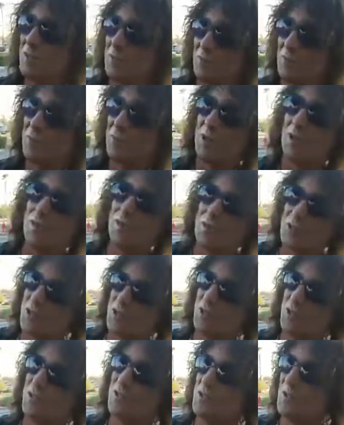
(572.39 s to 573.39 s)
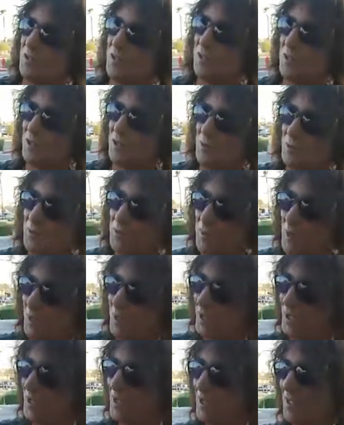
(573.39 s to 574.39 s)
play all these shows in Italy with
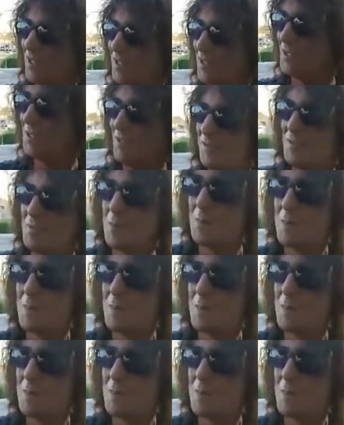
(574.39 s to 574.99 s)
LA Guns?